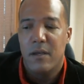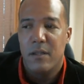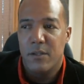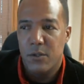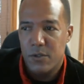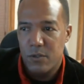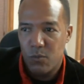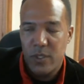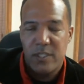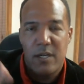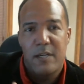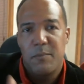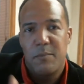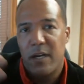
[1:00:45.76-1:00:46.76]
you we
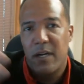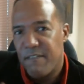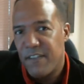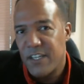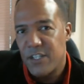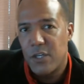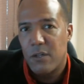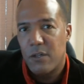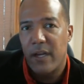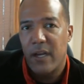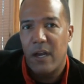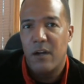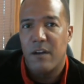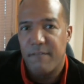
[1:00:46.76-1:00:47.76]
talked about conventional
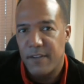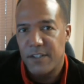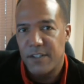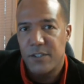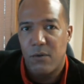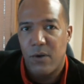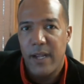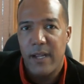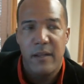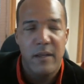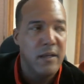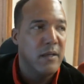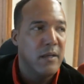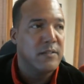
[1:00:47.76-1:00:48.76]
and unconventional, right?
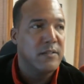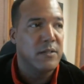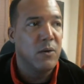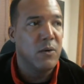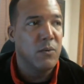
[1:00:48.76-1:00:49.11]
So